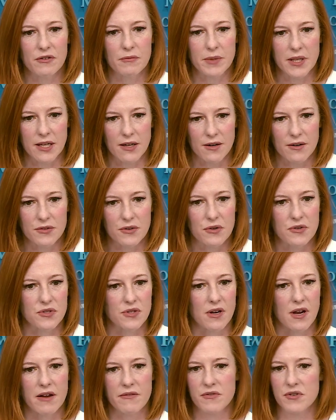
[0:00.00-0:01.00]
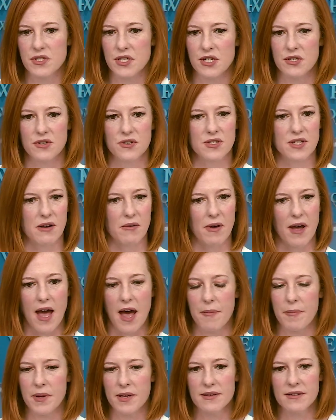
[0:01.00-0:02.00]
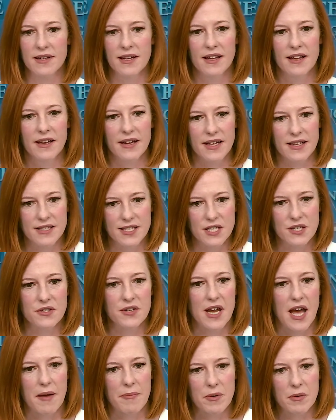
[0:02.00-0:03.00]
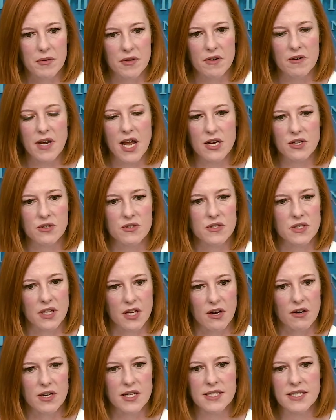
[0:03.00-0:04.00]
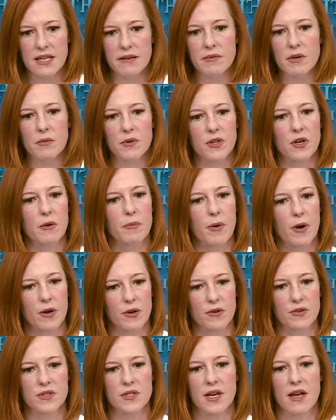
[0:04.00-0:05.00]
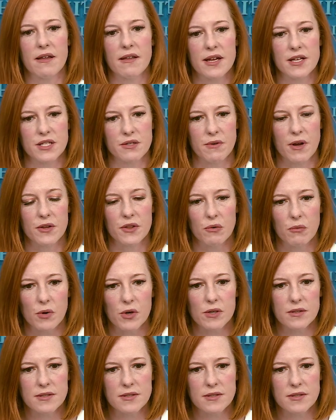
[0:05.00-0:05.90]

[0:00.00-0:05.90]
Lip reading: from here. Those are conversations that will continue to happen with our national security team and with our partners and allies around the world.